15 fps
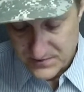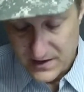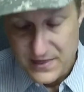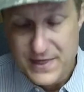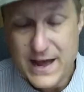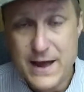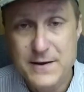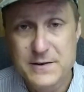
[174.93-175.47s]

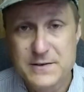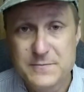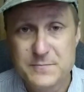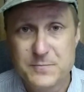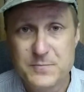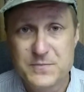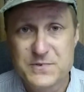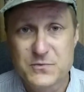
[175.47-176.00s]
That's
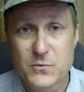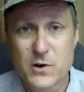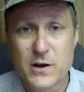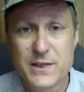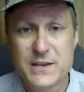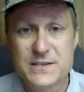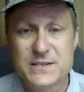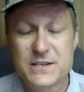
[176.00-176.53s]
where
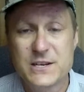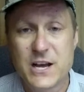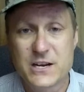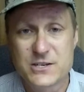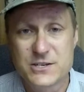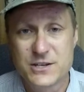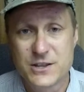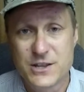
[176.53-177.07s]
this
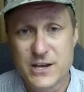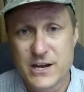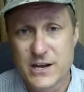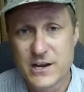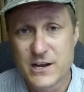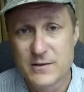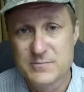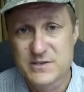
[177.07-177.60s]
induction
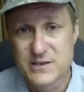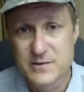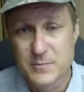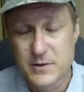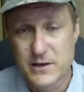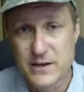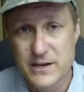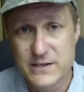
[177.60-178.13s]
thing comes into
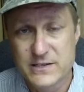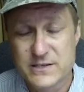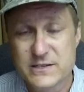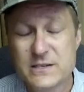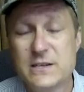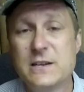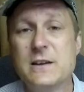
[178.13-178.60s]
place.